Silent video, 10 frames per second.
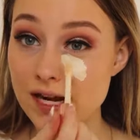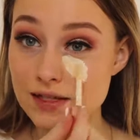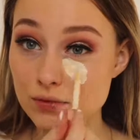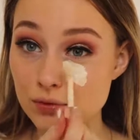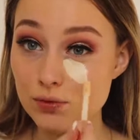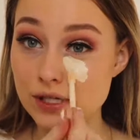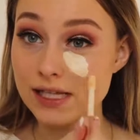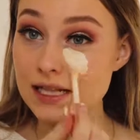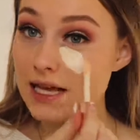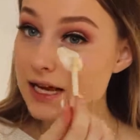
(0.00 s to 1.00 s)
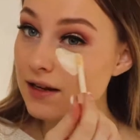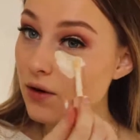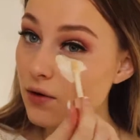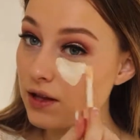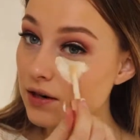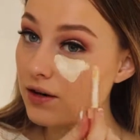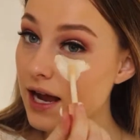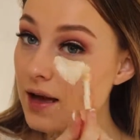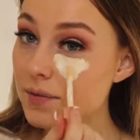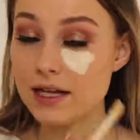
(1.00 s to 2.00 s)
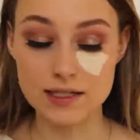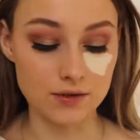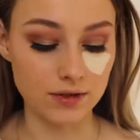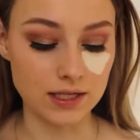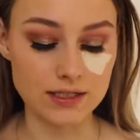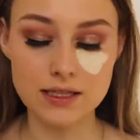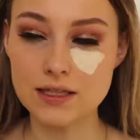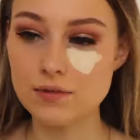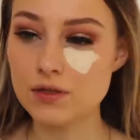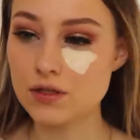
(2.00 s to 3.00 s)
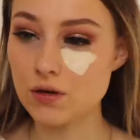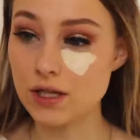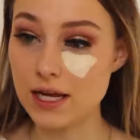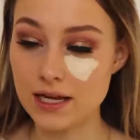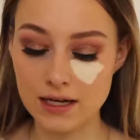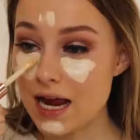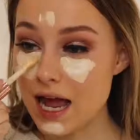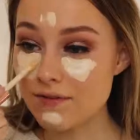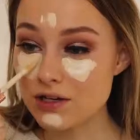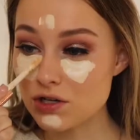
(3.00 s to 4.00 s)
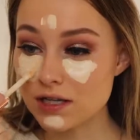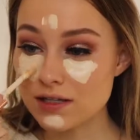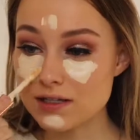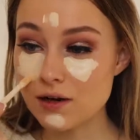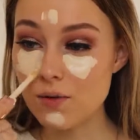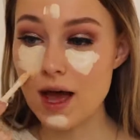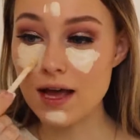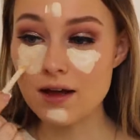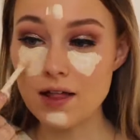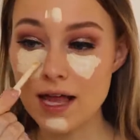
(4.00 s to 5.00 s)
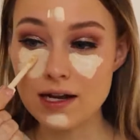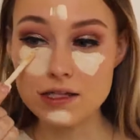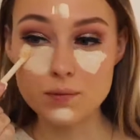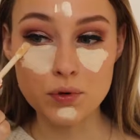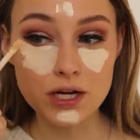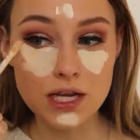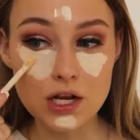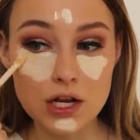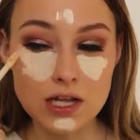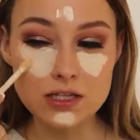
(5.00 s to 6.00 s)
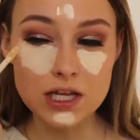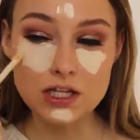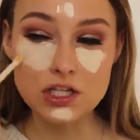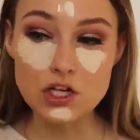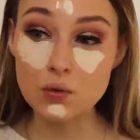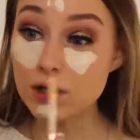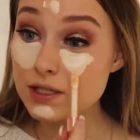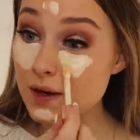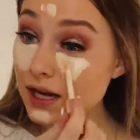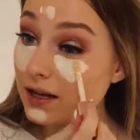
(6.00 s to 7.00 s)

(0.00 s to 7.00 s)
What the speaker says: that is really light. Holy crap. I didn't realize that this was so light. I haven't tried this in a while, and it's newer to my